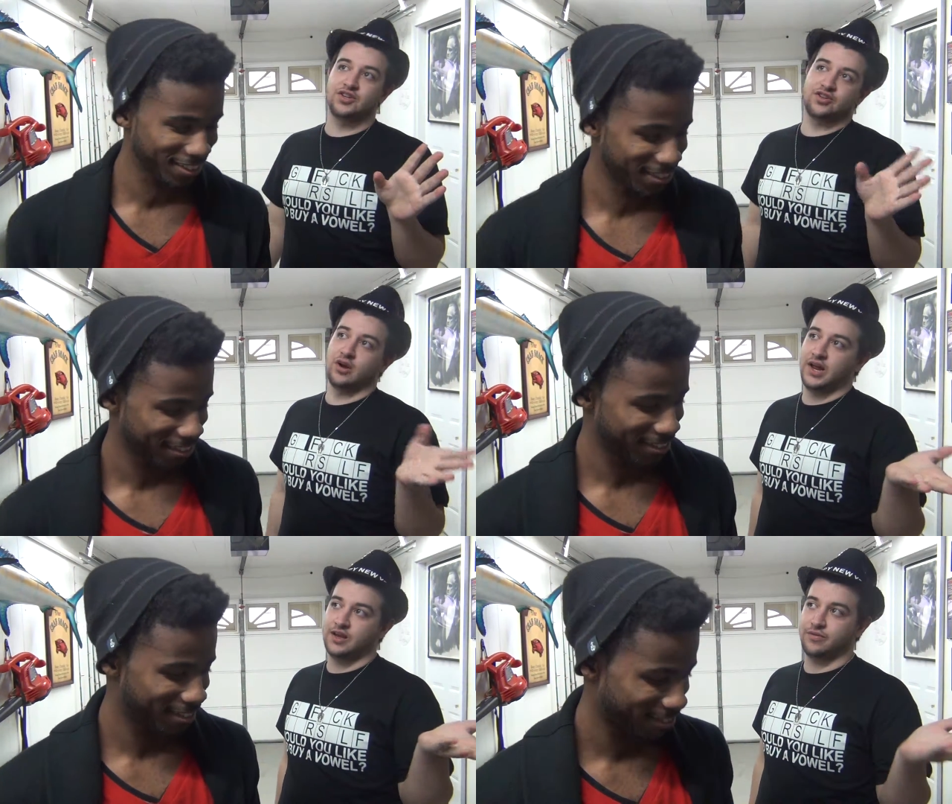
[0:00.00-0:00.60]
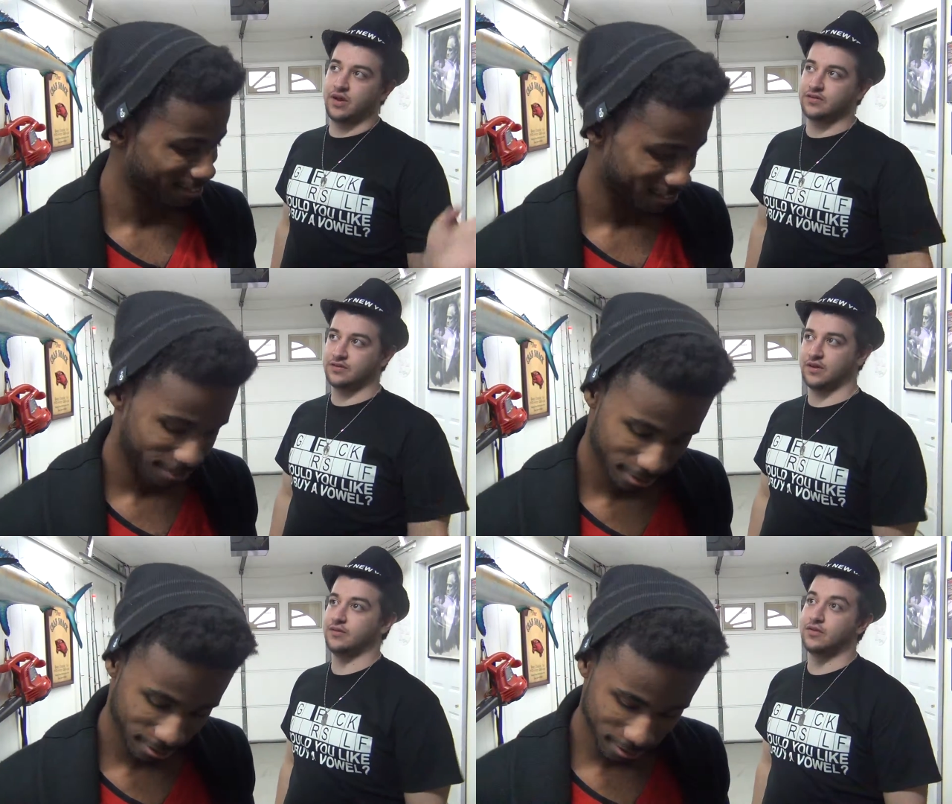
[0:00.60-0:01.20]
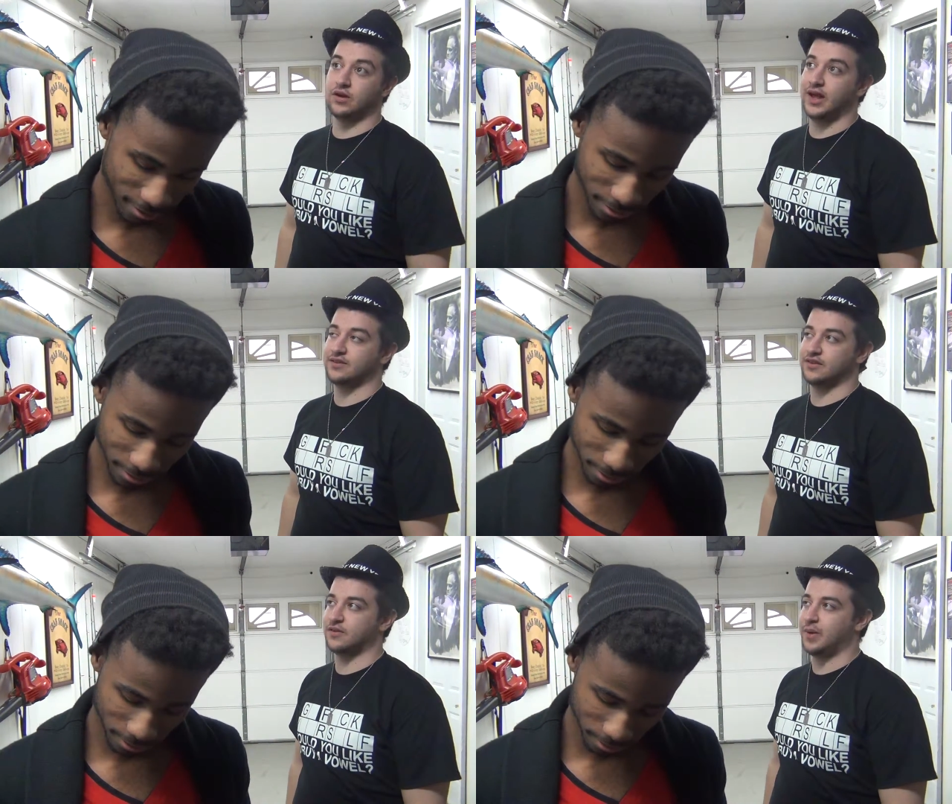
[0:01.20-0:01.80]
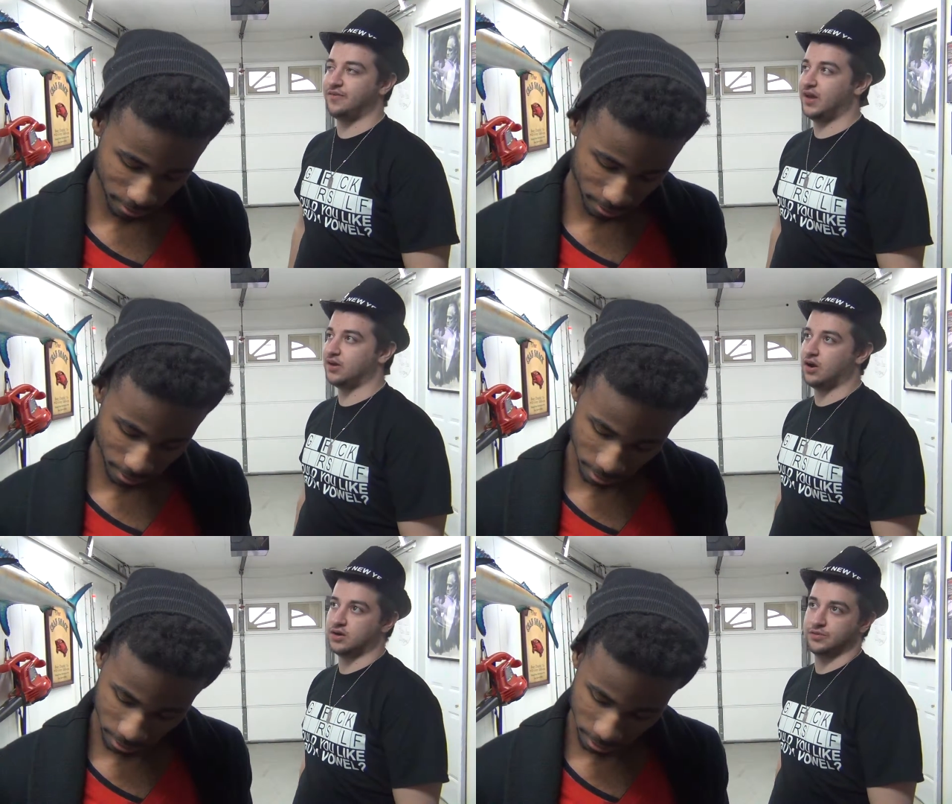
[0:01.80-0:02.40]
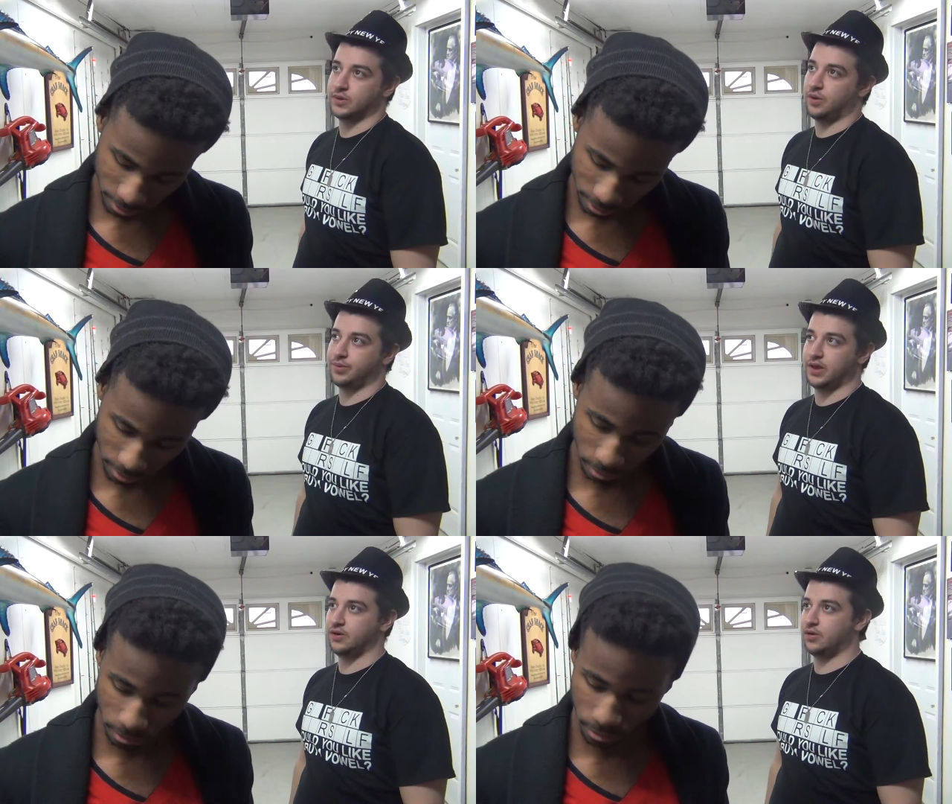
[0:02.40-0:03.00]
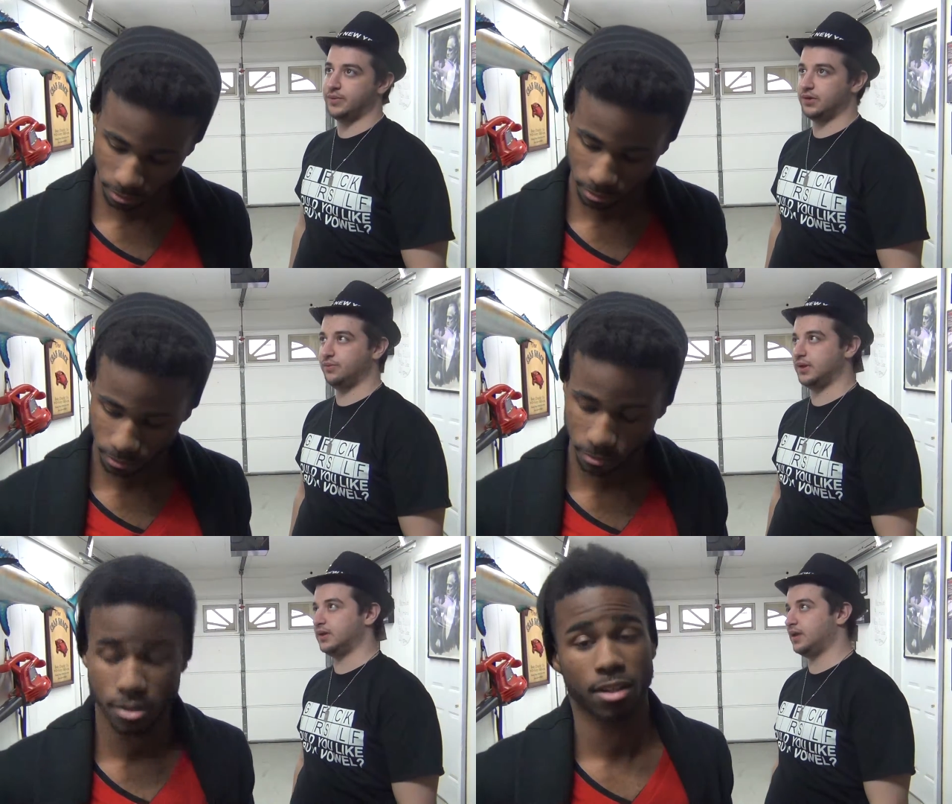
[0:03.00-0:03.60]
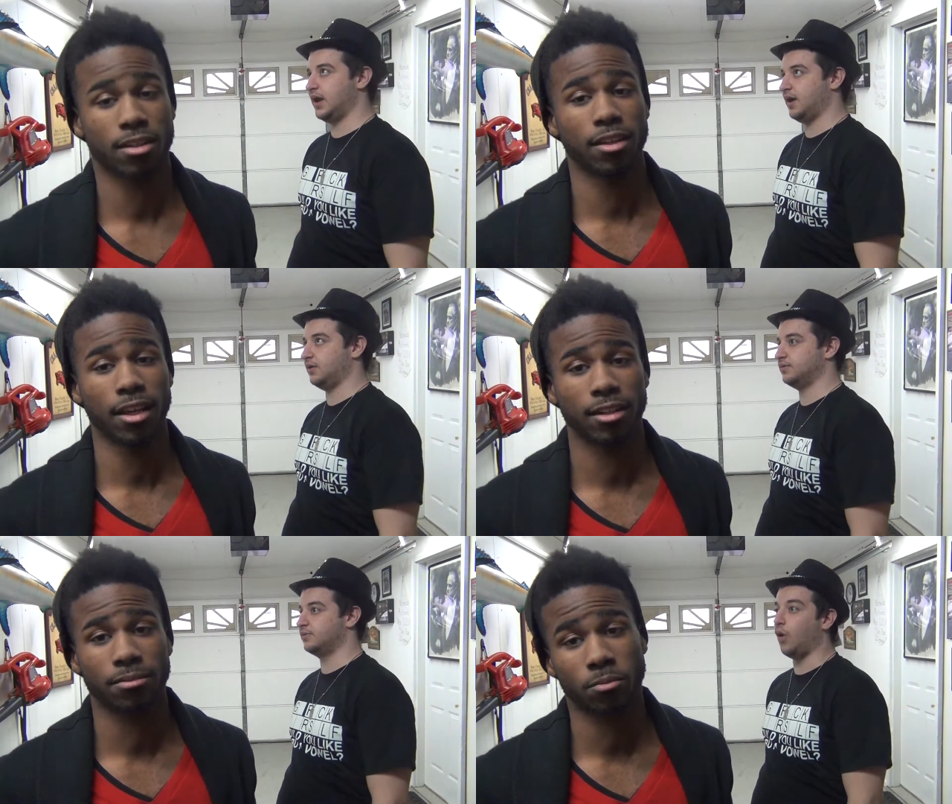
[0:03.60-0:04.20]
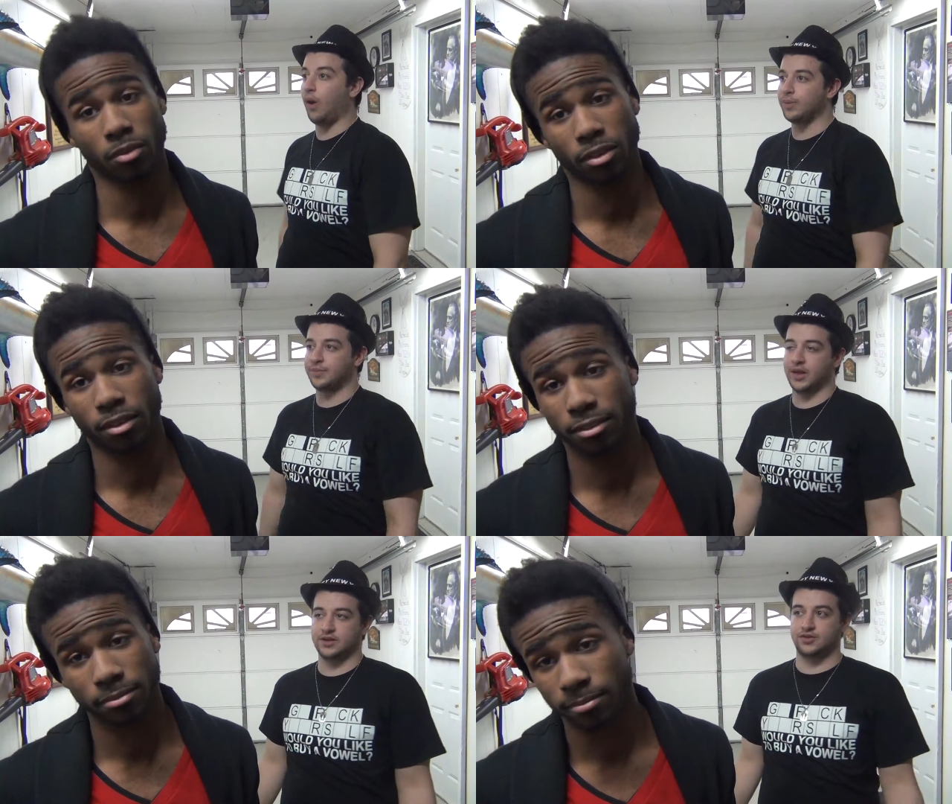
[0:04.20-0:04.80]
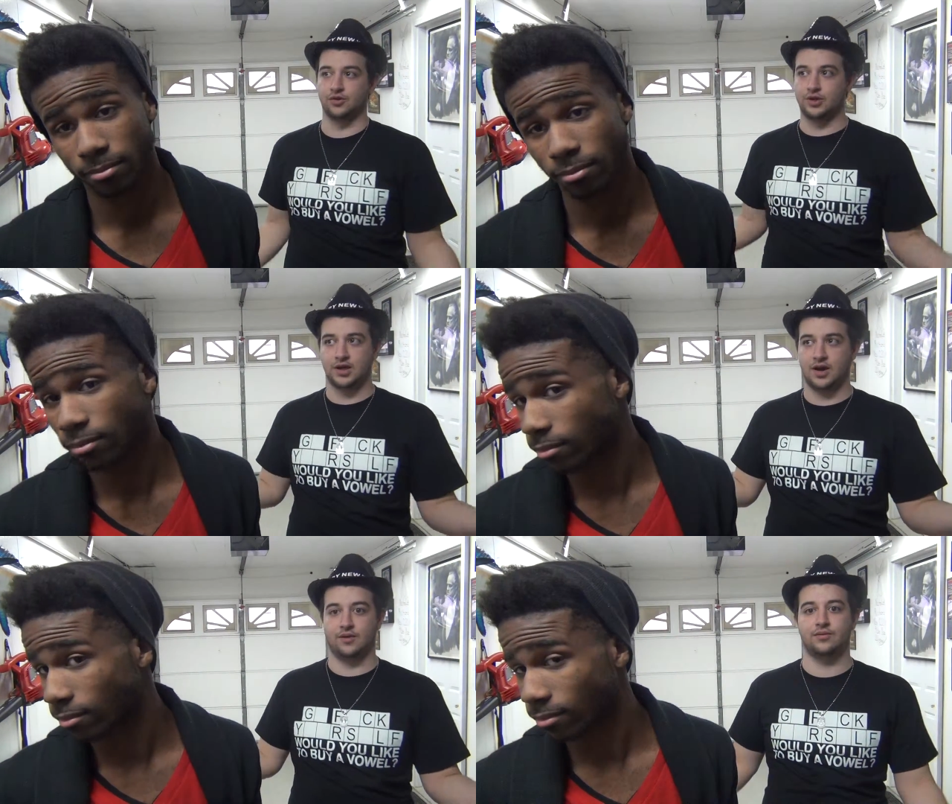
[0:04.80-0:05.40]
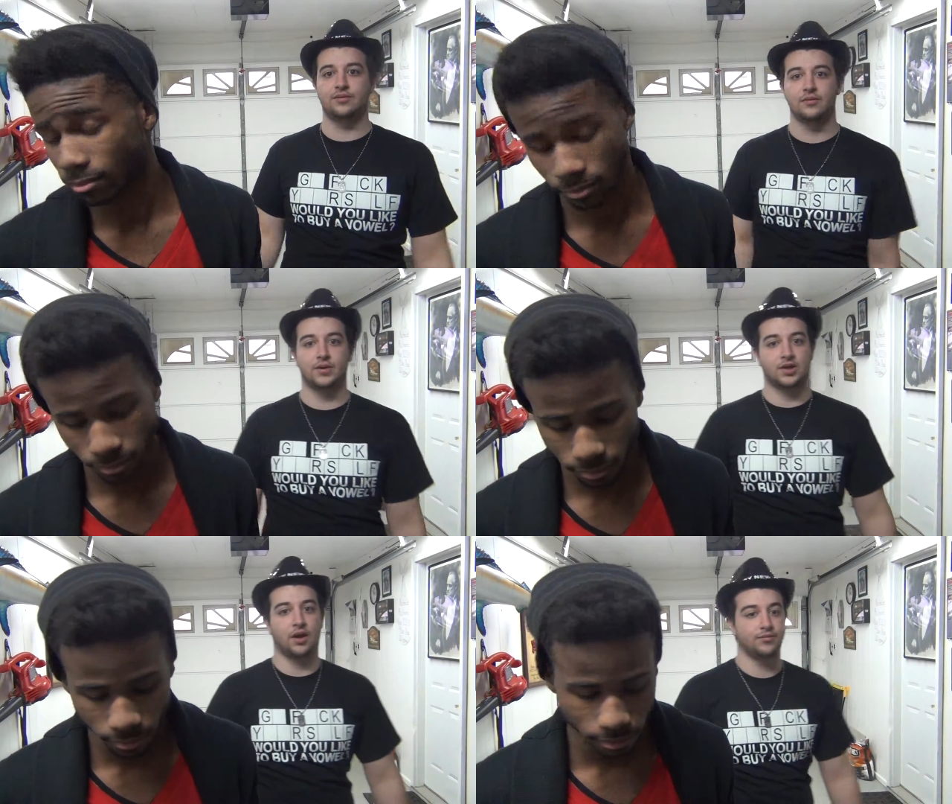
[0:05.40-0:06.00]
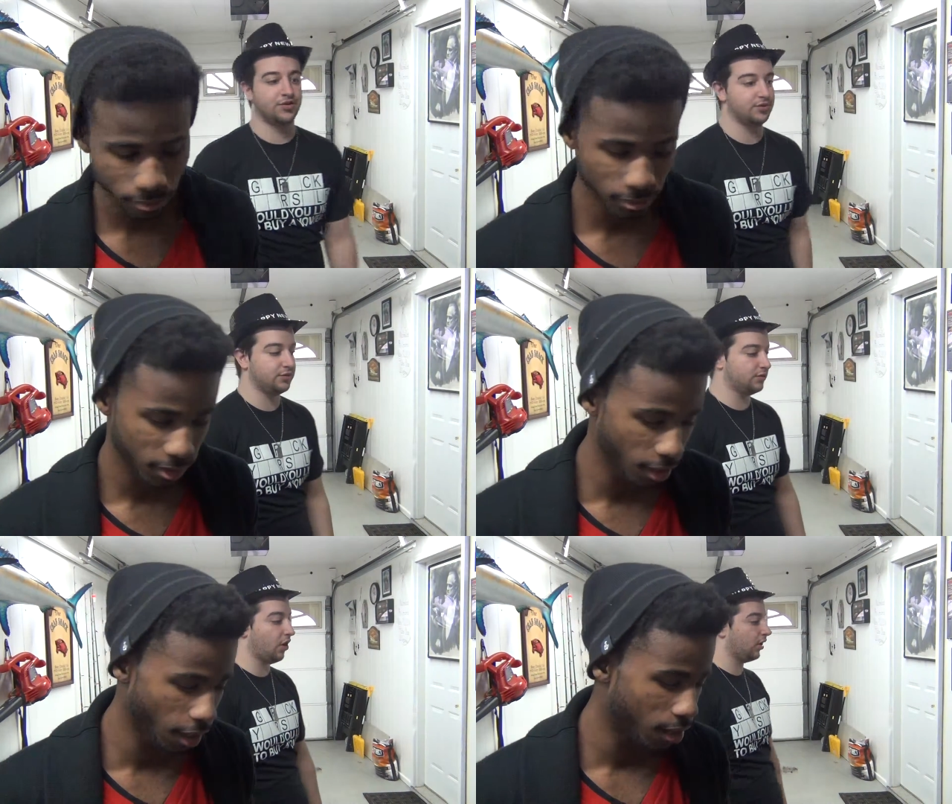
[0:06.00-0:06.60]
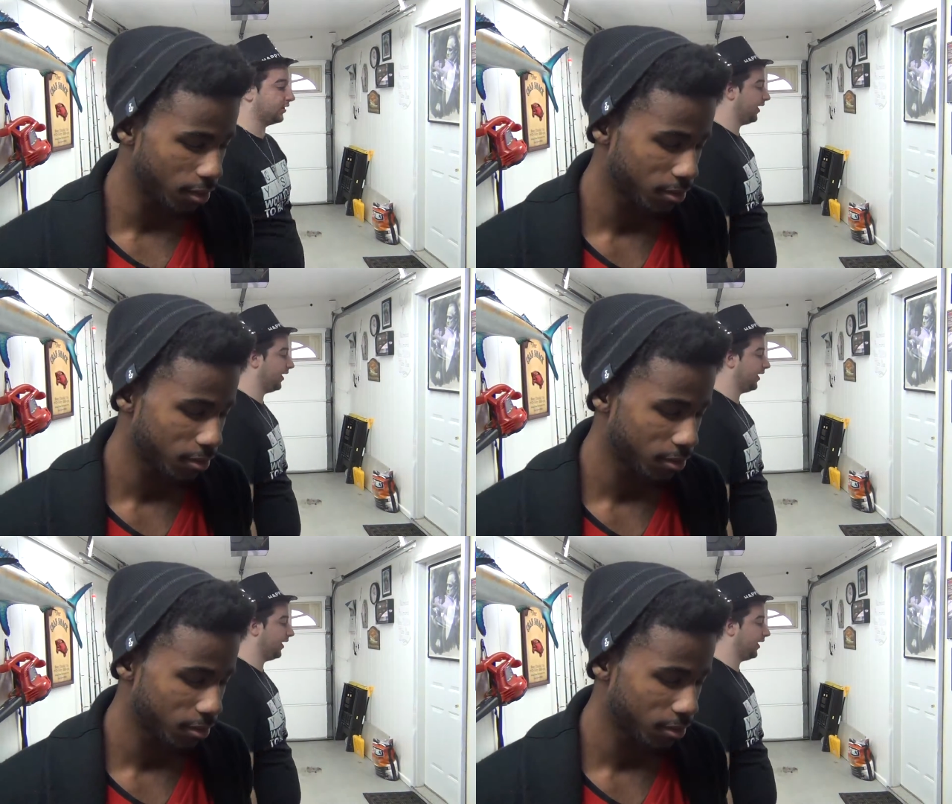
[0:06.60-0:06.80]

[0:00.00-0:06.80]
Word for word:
Speaker 1: just don't ask us uh, don't ask us about Vanguard because we don't play nor do we care. Yeah. All we play is Yu-Gi-Oh when it comes to yeah. card